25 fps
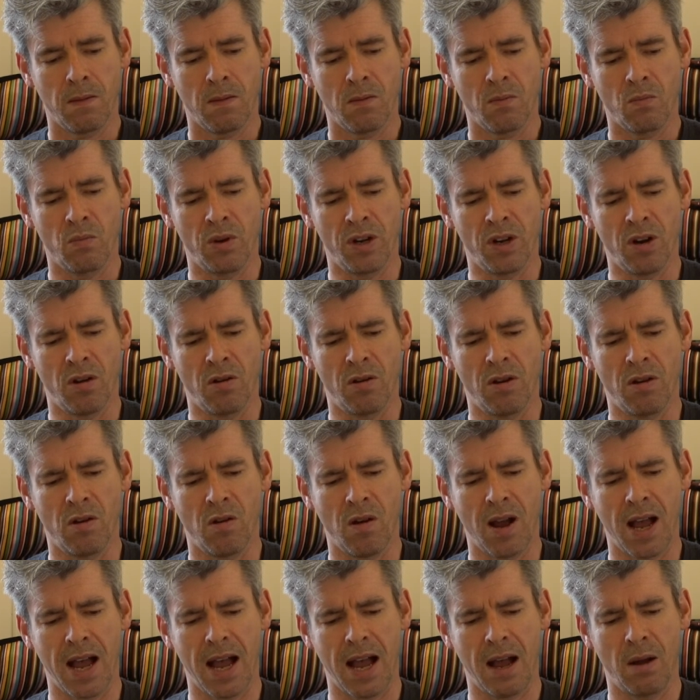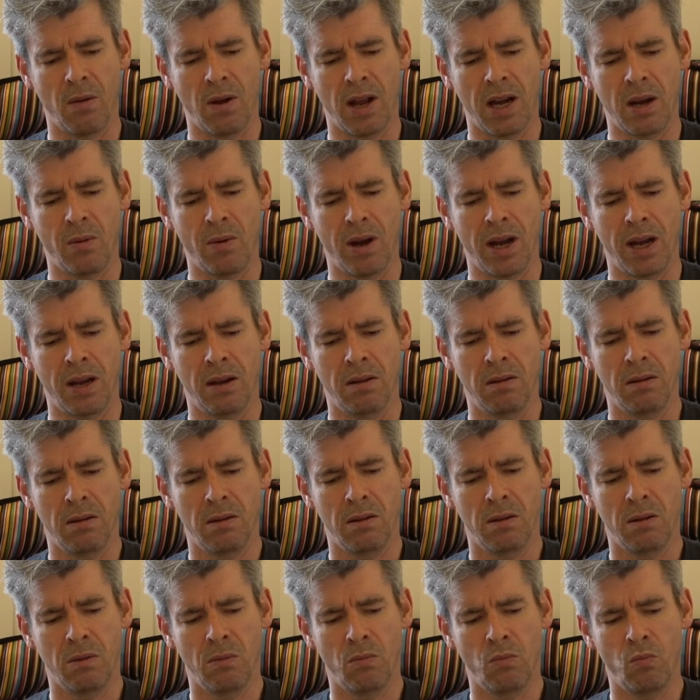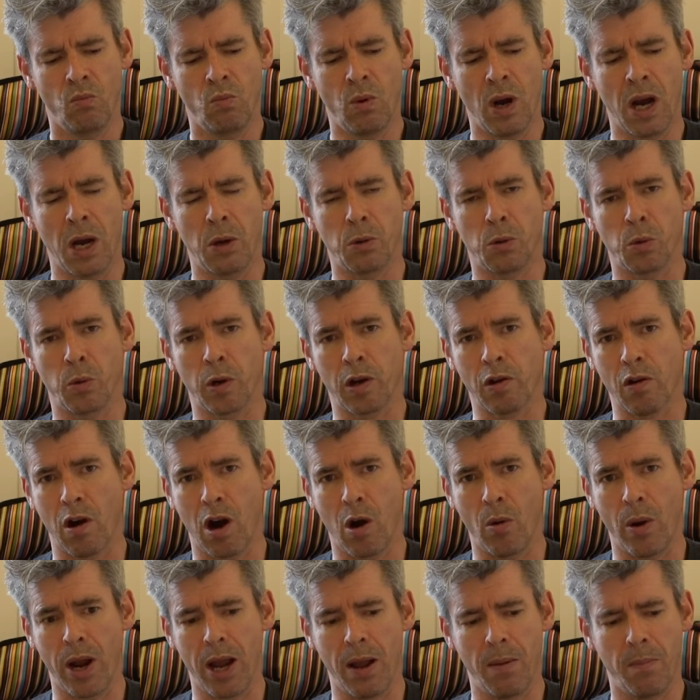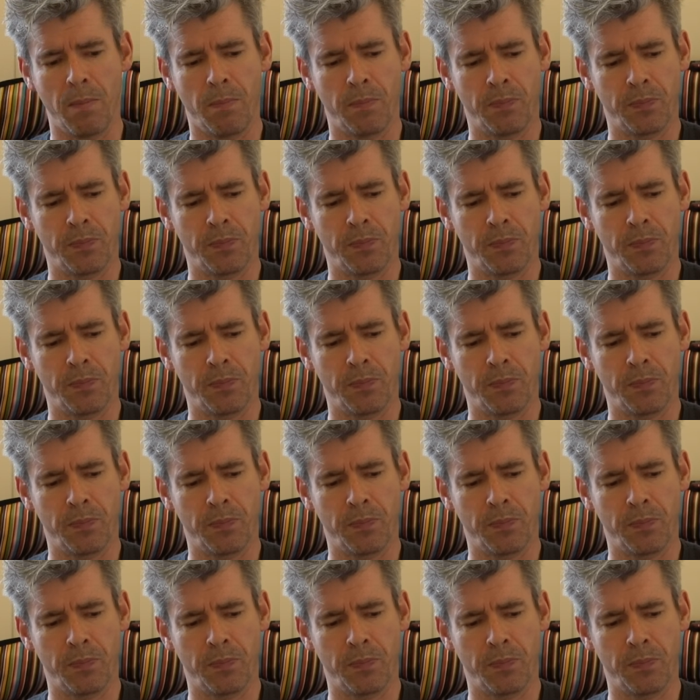"We don't know how. Anyway, where would we grow it?"